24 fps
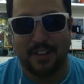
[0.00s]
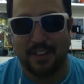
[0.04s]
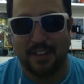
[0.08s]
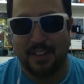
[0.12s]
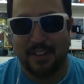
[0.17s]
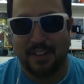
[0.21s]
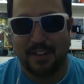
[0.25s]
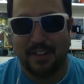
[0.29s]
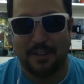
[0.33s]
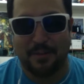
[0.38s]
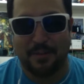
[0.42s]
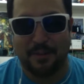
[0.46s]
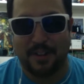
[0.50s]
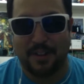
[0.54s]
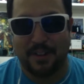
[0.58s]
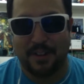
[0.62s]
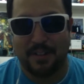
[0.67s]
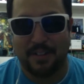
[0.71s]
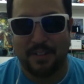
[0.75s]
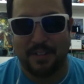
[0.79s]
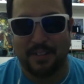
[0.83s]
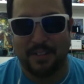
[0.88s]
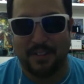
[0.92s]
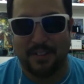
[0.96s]
know what
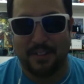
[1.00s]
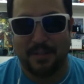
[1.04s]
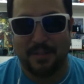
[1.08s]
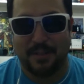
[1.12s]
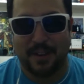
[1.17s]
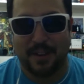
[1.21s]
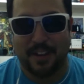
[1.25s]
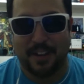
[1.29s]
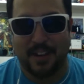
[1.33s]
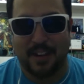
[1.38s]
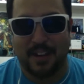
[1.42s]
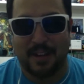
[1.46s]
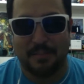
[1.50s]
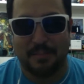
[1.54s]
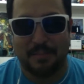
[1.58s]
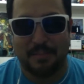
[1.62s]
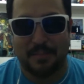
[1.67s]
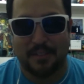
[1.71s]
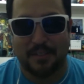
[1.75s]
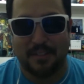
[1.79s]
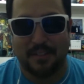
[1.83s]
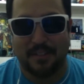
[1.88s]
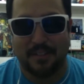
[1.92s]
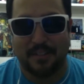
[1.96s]
games
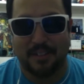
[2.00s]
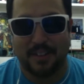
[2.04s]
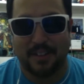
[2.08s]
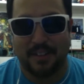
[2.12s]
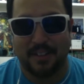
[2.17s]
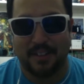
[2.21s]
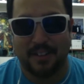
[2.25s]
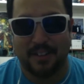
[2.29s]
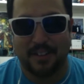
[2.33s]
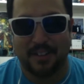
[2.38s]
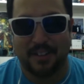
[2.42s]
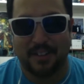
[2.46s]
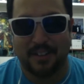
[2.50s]
are.